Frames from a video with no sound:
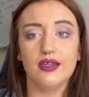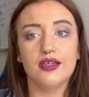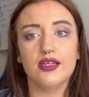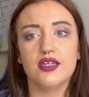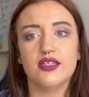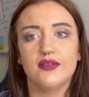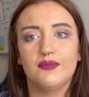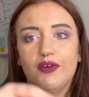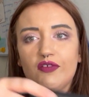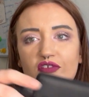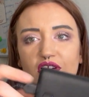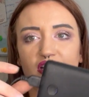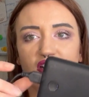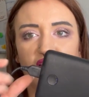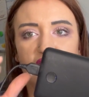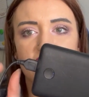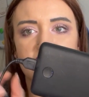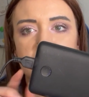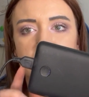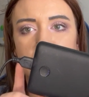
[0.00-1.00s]
So my ring
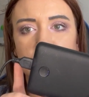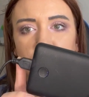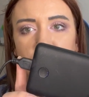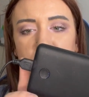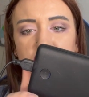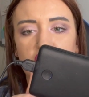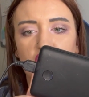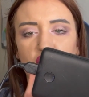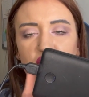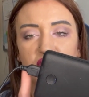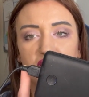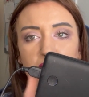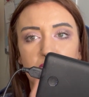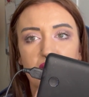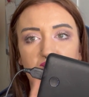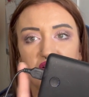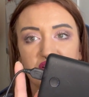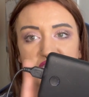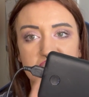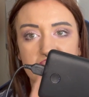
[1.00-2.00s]
light is just currently
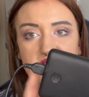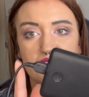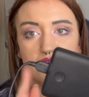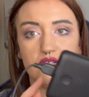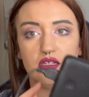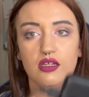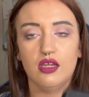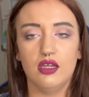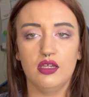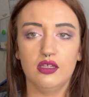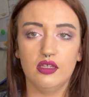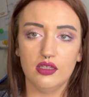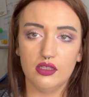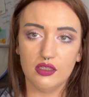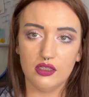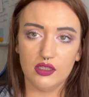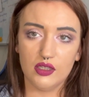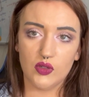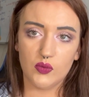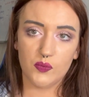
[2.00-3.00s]
plugged in.
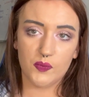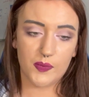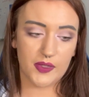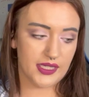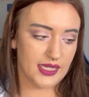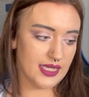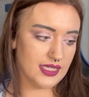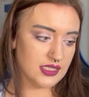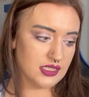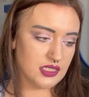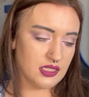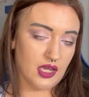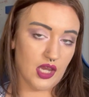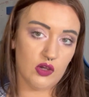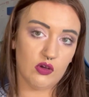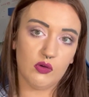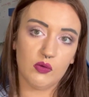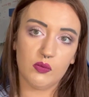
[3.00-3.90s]
But yes, I